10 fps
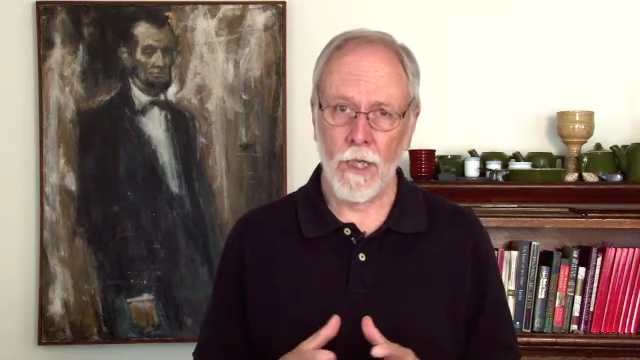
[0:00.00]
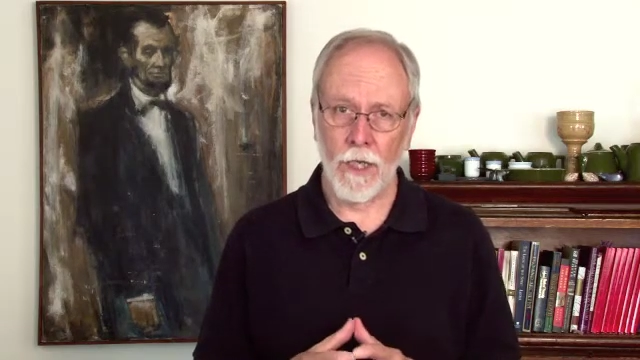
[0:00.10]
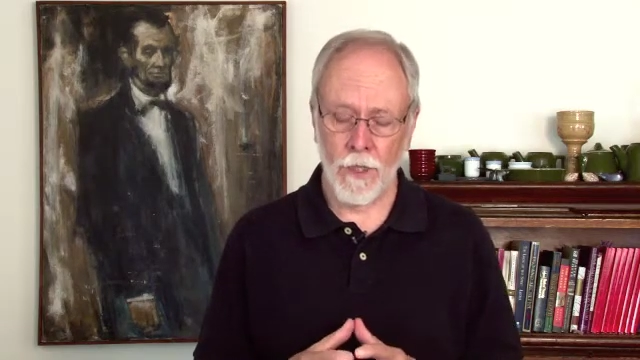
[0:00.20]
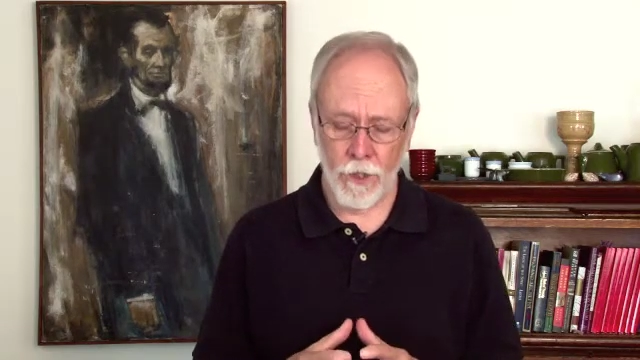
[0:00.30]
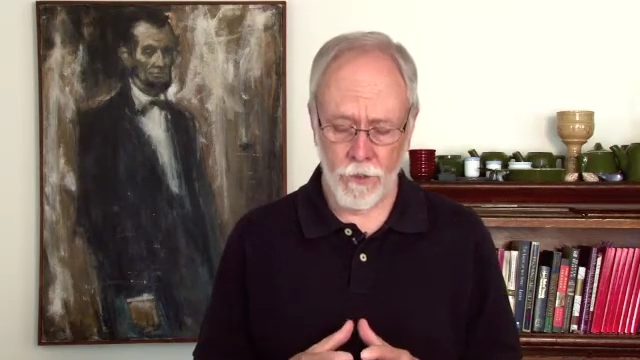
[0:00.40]

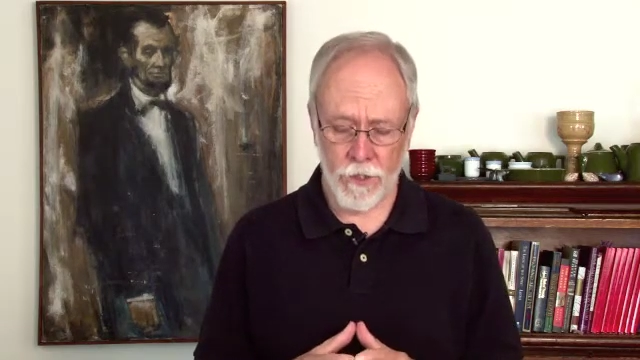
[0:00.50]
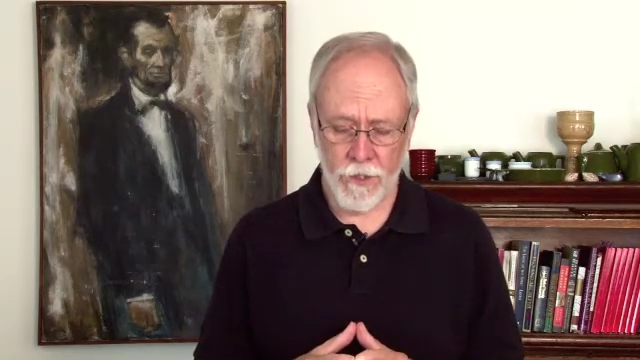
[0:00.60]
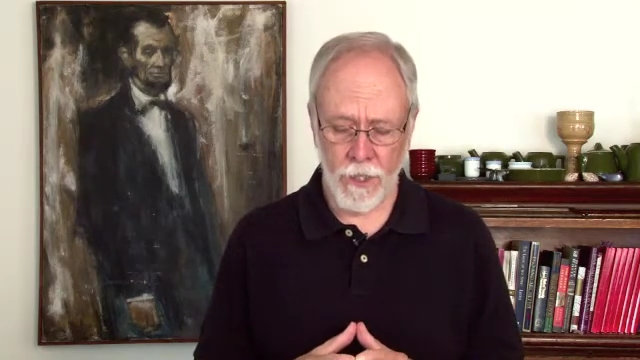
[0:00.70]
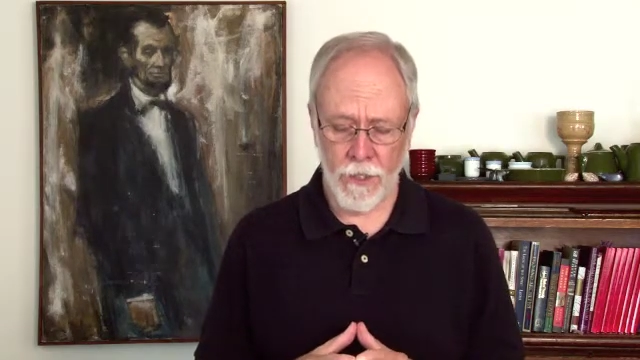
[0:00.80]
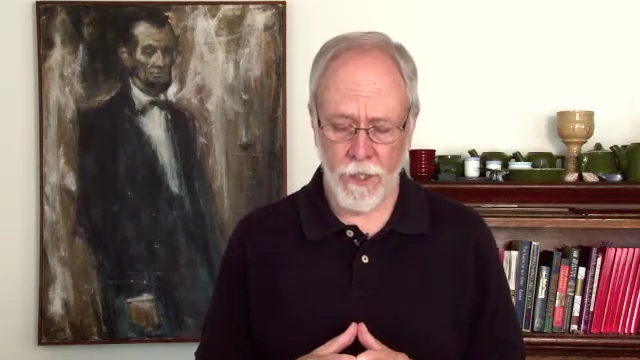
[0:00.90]
I can
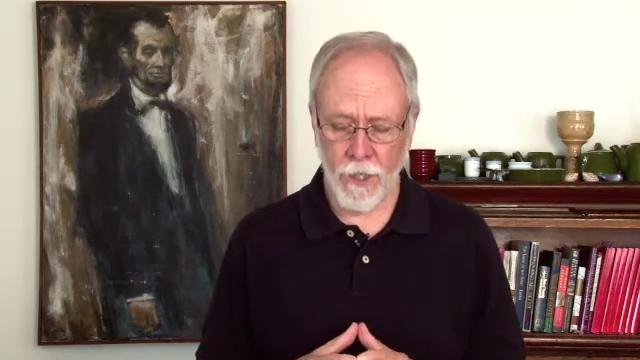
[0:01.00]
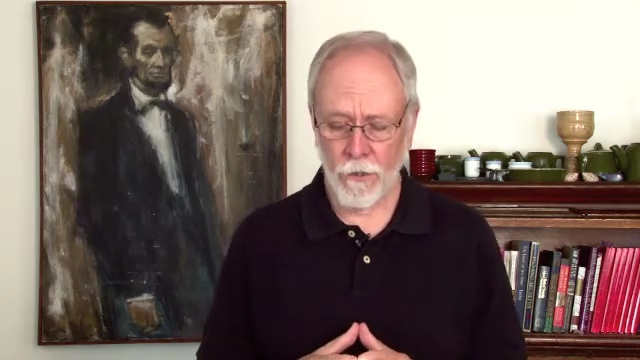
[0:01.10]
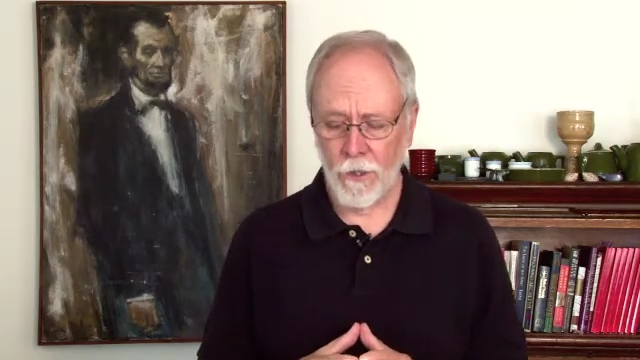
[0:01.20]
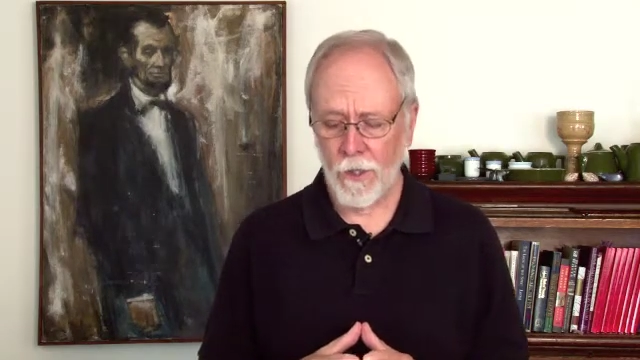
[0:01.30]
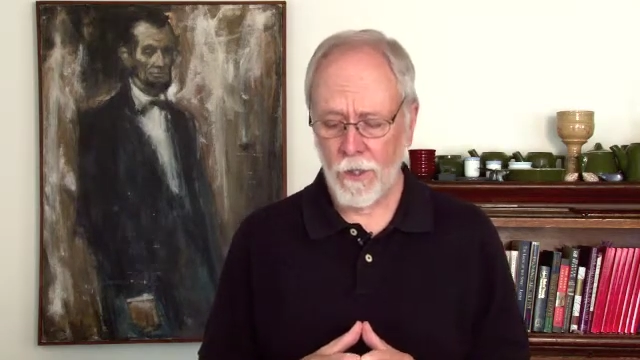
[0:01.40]
understand
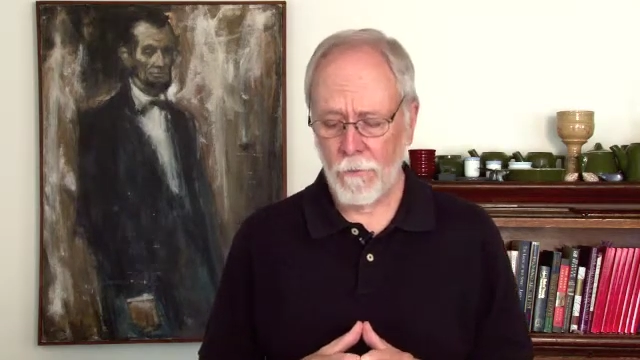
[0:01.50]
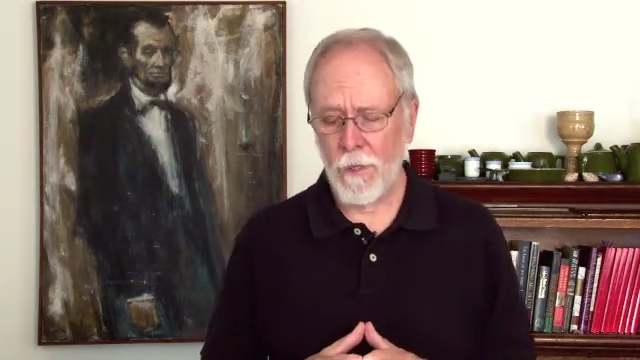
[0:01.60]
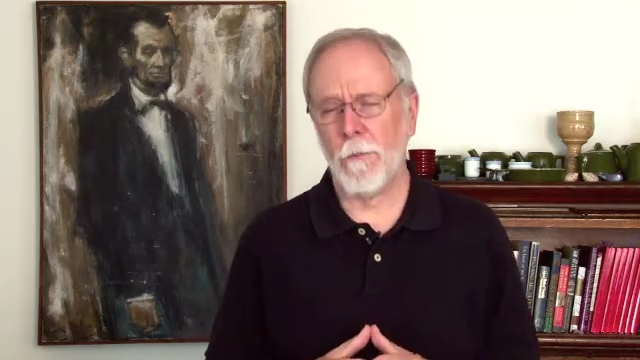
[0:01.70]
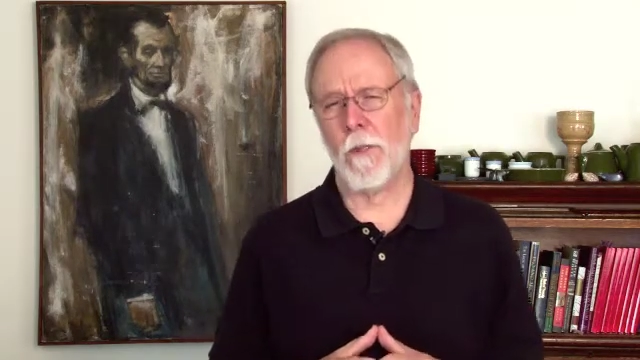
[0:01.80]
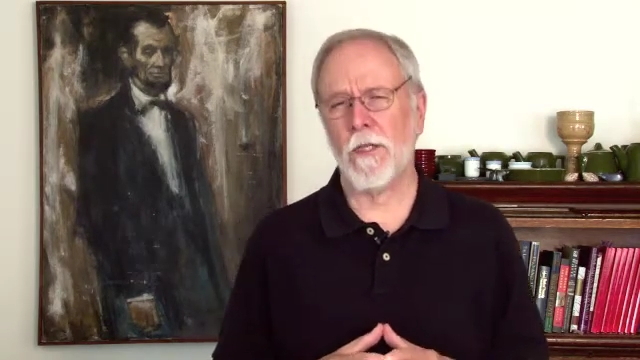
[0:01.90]
how
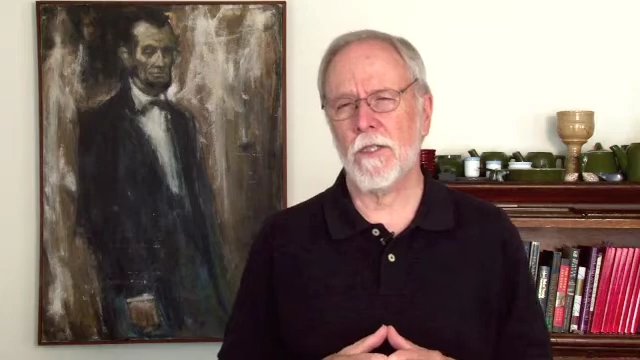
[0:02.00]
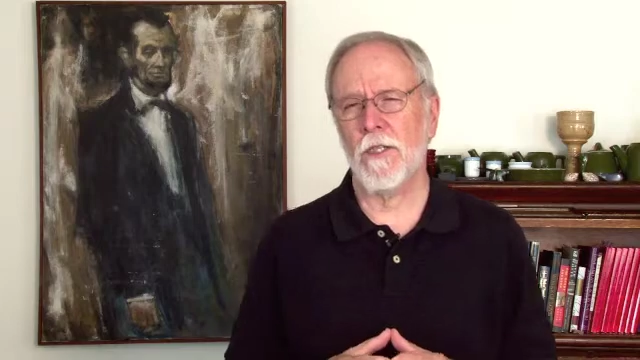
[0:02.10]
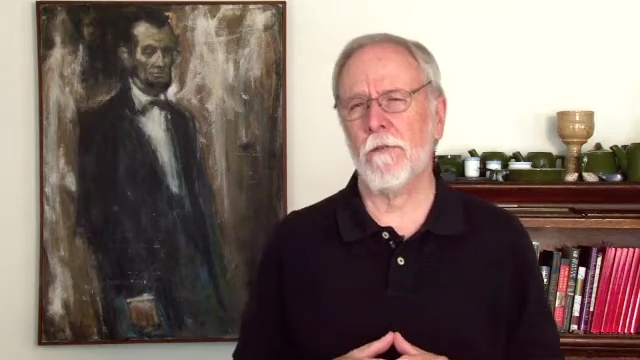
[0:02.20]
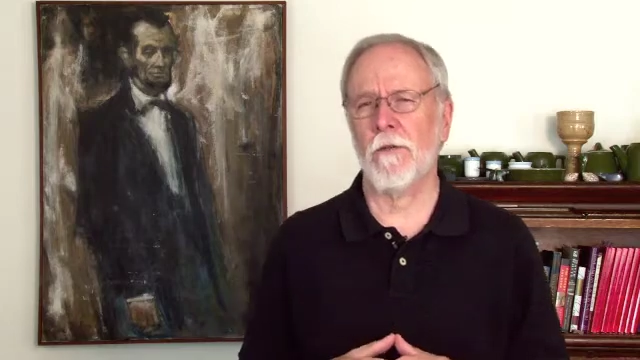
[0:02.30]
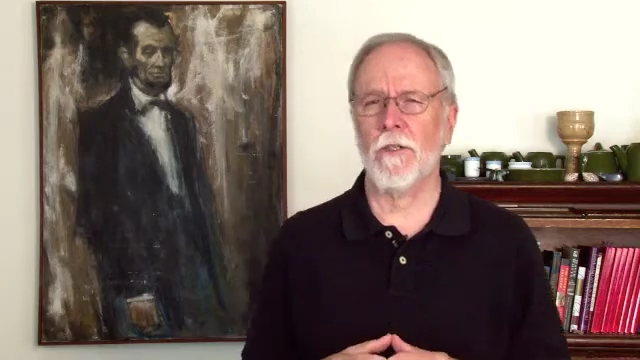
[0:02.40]
people as
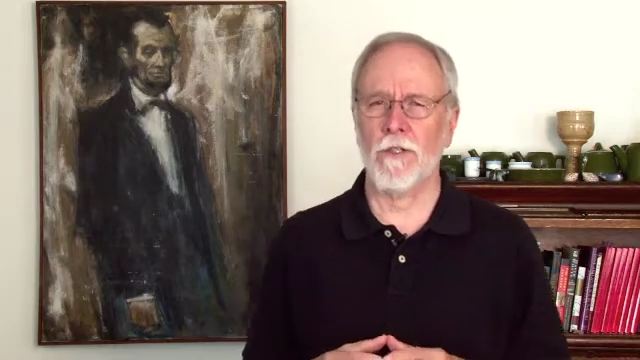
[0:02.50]
different